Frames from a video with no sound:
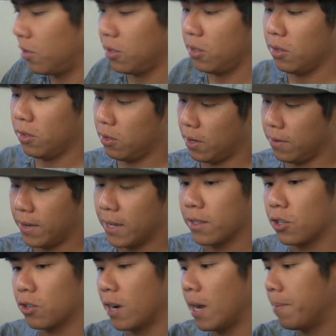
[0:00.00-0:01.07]
So I've got
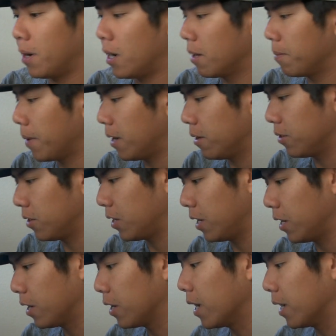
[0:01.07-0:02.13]
the tripod mounts
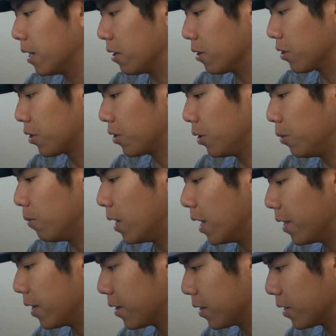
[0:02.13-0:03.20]
here, and I'll show you
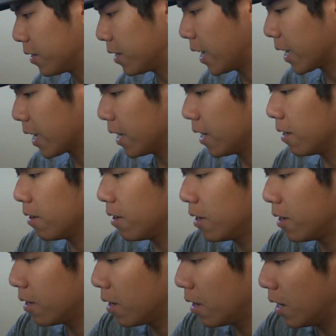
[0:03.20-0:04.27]
why they're in a second.
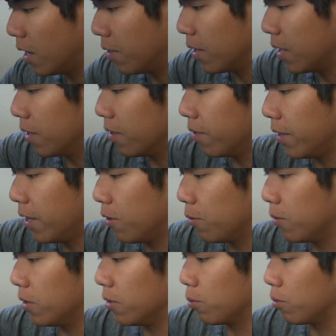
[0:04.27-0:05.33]
And then these
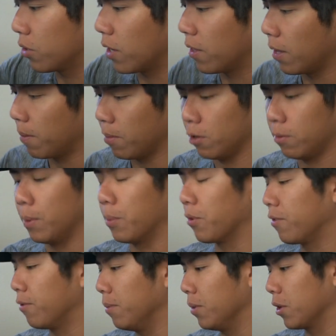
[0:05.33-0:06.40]
ones, which I think most people
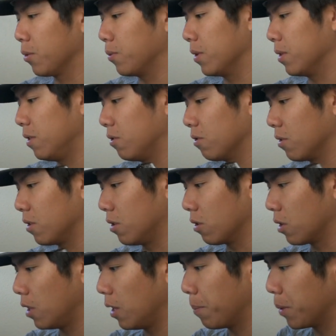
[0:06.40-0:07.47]
are familiar with, these are the little
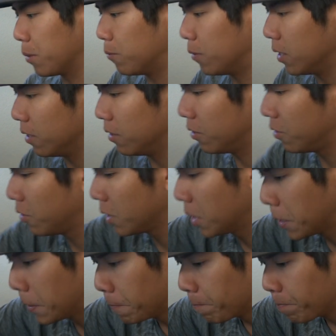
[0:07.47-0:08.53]
clip-in ones.
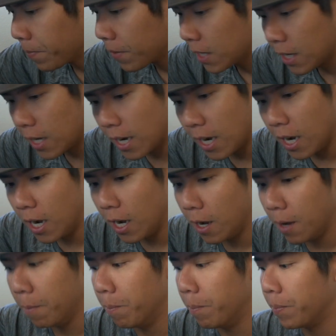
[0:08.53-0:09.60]

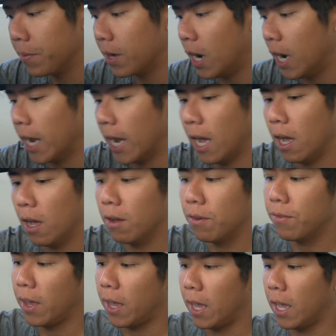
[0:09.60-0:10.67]
I
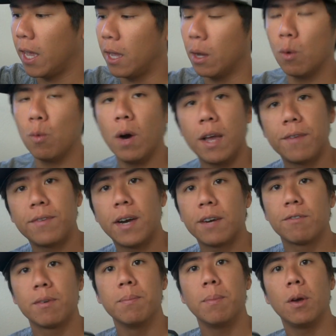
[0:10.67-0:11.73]
have a Wi-Fi
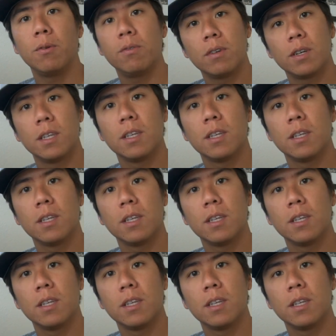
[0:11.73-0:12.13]
remote.